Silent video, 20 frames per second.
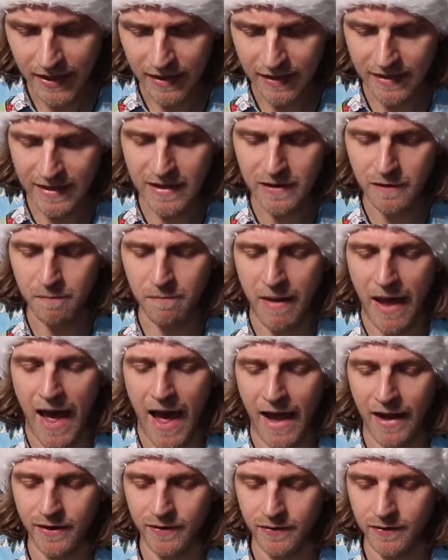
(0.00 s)
these
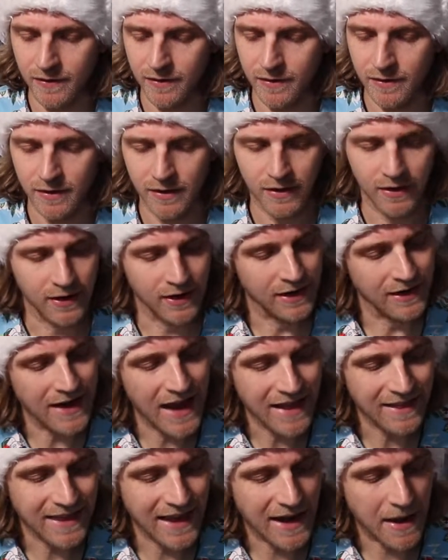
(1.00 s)
packs,
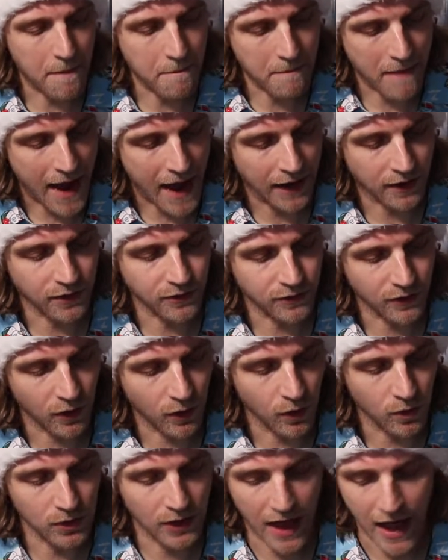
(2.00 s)
not that it matters a
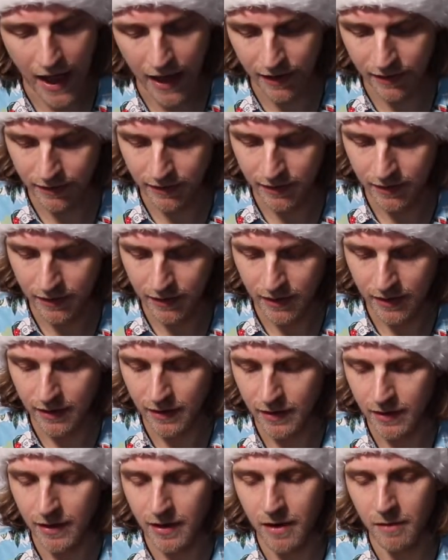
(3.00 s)
whole lot,
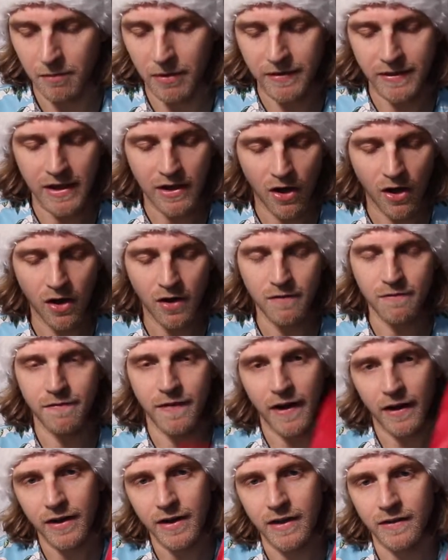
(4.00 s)
but they are
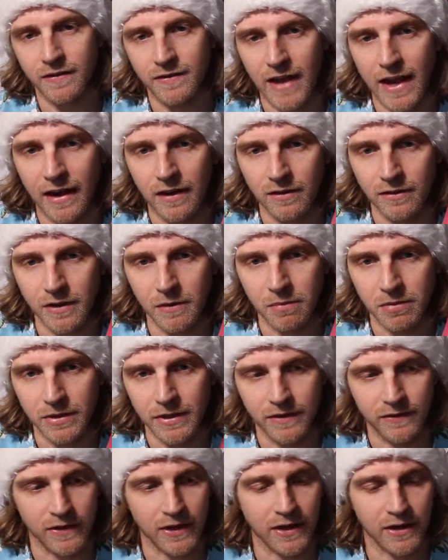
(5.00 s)
very aesthetically
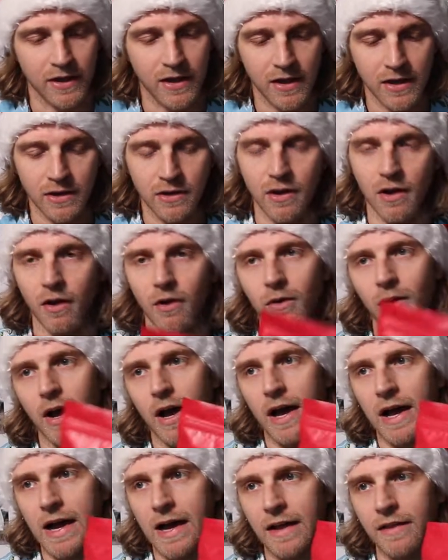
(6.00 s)
pleasing. You know,
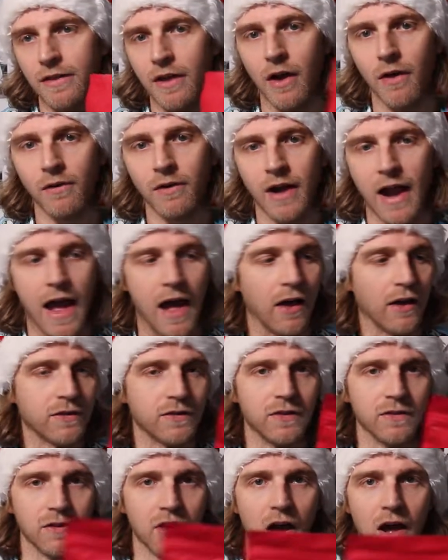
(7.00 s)
the owner
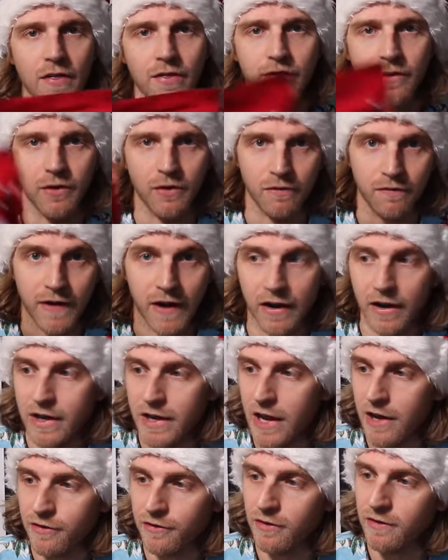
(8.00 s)
Alex has gone through
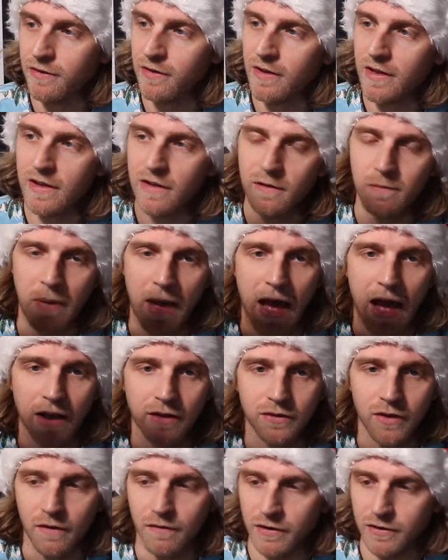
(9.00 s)
variations of these
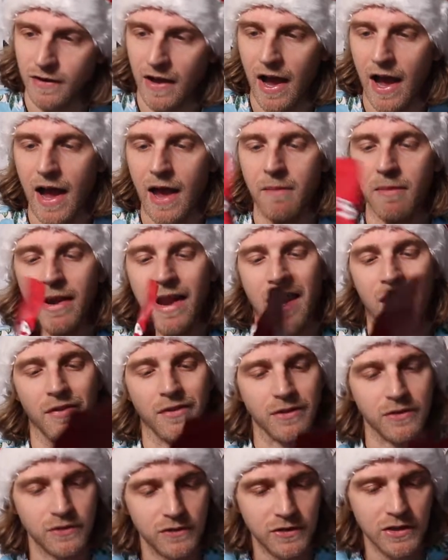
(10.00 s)
packs over time and how
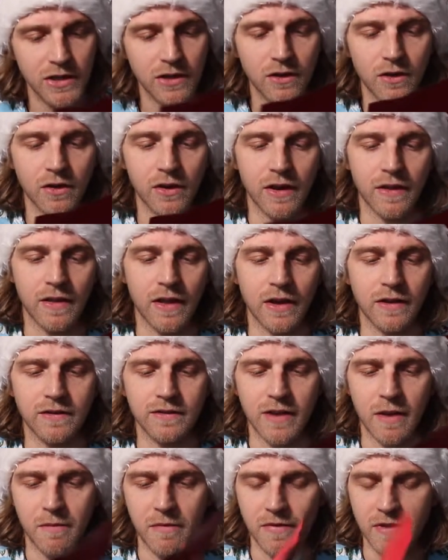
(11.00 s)
they're sealed, and then
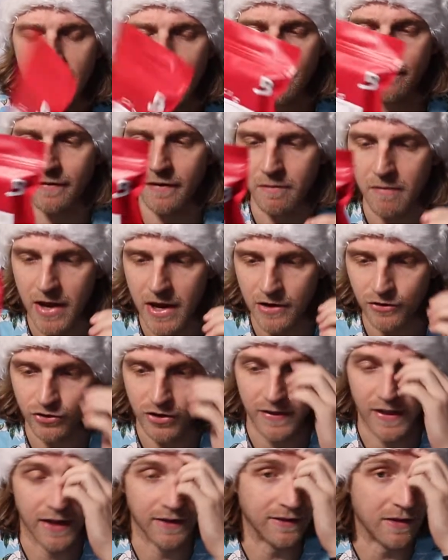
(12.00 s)
some of the
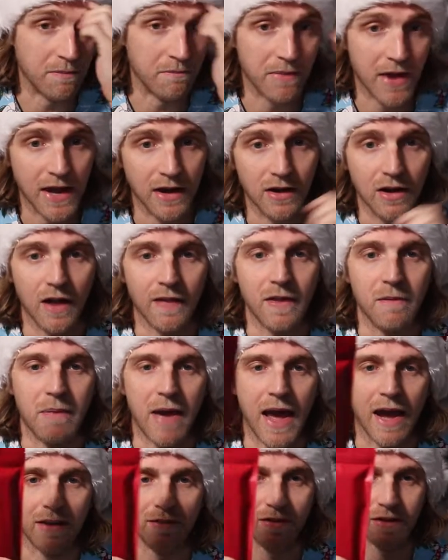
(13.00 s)
information that's embedded on the
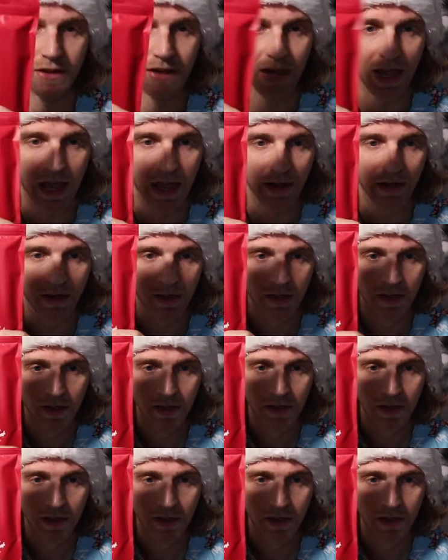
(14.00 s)
packs again.